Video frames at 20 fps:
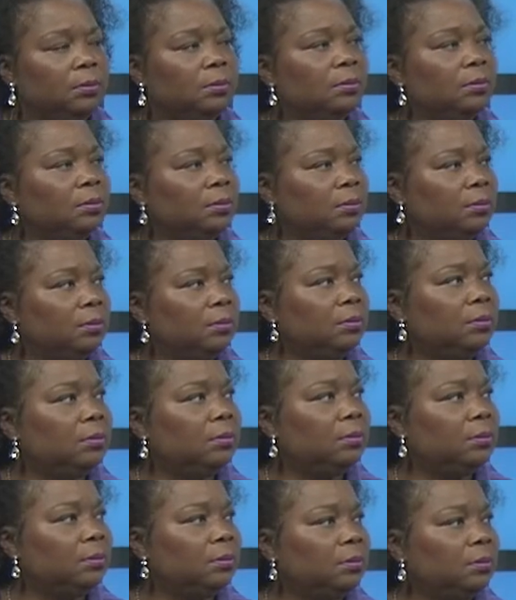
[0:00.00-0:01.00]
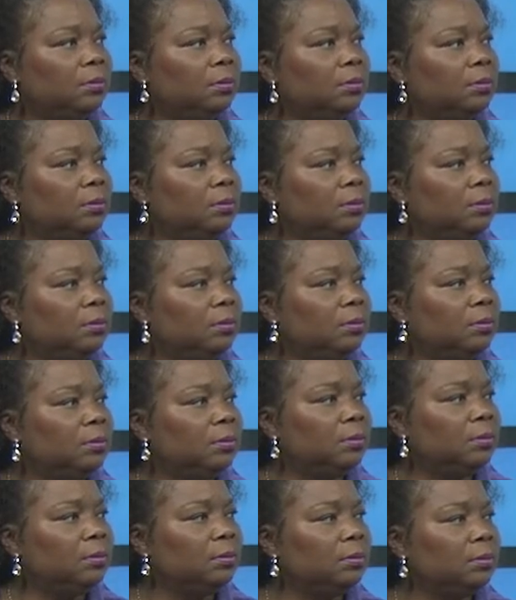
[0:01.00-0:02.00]

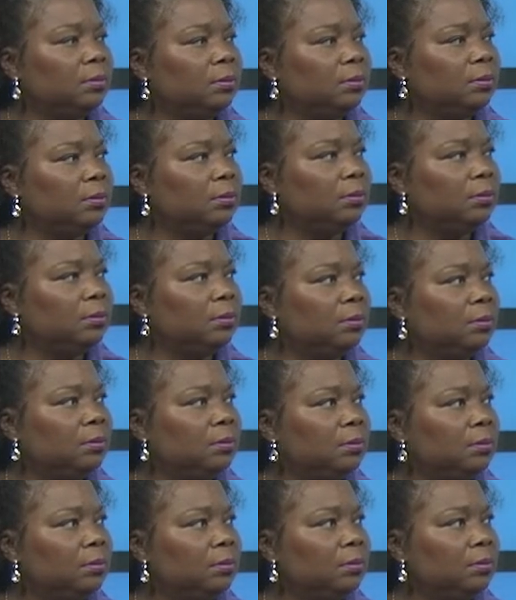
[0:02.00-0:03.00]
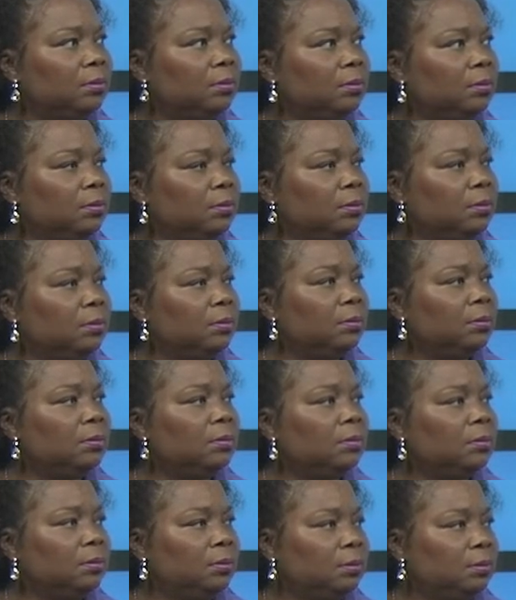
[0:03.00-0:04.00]

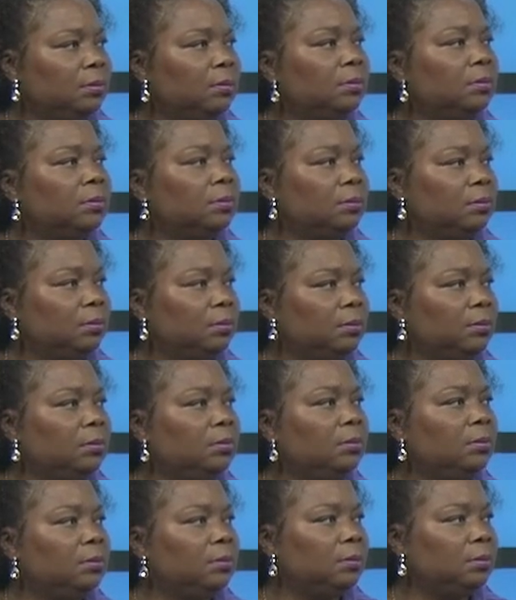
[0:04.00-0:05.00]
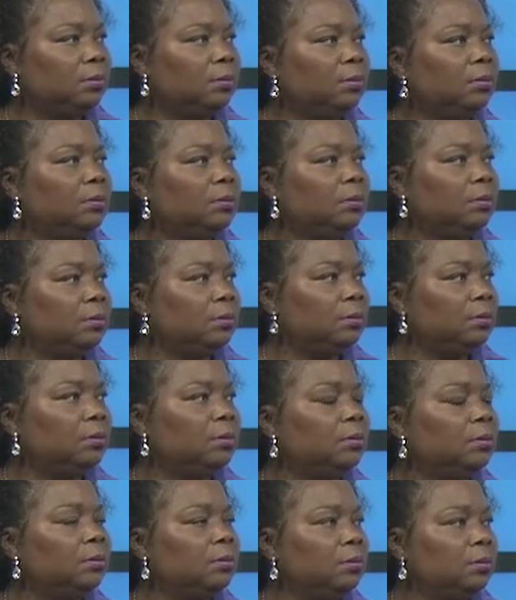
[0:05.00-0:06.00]

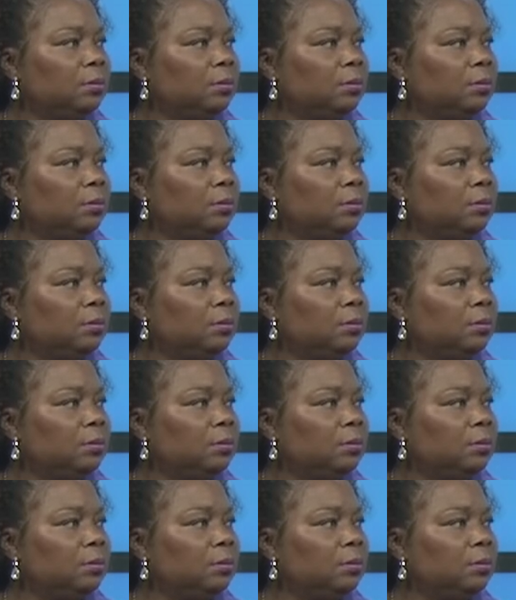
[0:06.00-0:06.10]
The person shown says nothing.